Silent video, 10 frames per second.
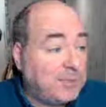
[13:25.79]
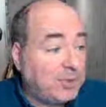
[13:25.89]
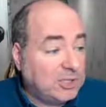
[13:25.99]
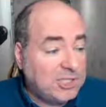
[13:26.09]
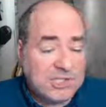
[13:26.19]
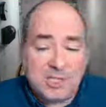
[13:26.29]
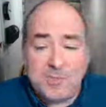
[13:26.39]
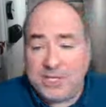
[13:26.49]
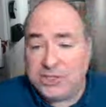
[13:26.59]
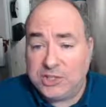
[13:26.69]
purchase this
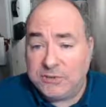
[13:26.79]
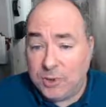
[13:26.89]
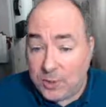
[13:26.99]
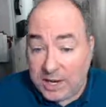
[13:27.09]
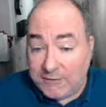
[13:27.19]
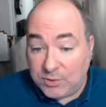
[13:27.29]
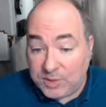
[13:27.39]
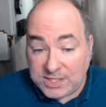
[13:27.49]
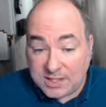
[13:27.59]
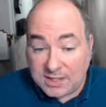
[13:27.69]
picture for whatever
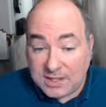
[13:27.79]
reason.